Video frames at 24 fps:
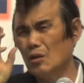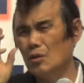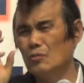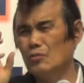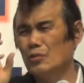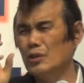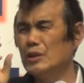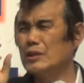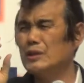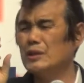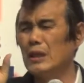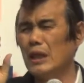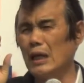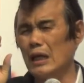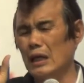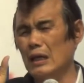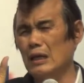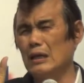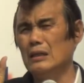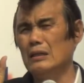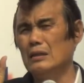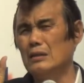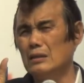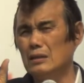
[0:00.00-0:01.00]
we
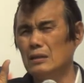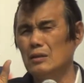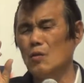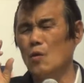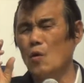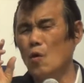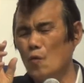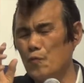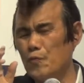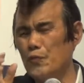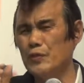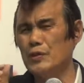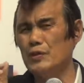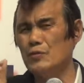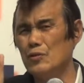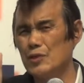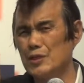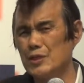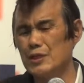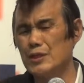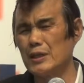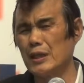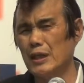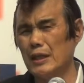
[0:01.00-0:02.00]
say
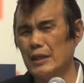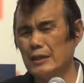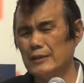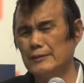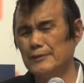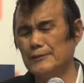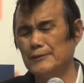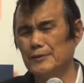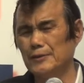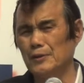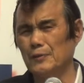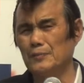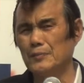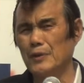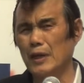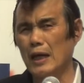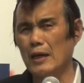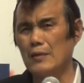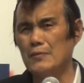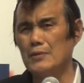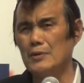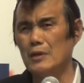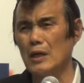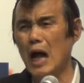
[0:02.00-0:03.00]

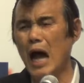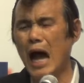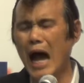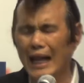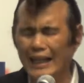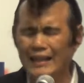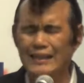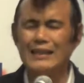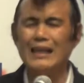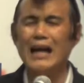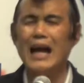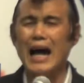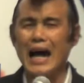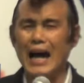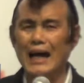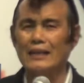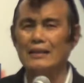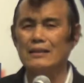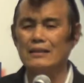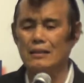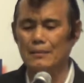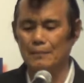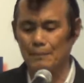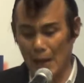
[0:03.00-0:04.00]
sometimes the heart,
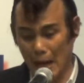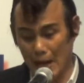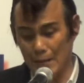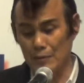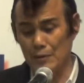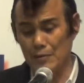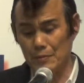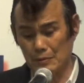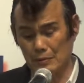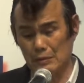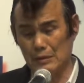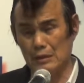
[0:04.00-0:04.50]
heart. Bible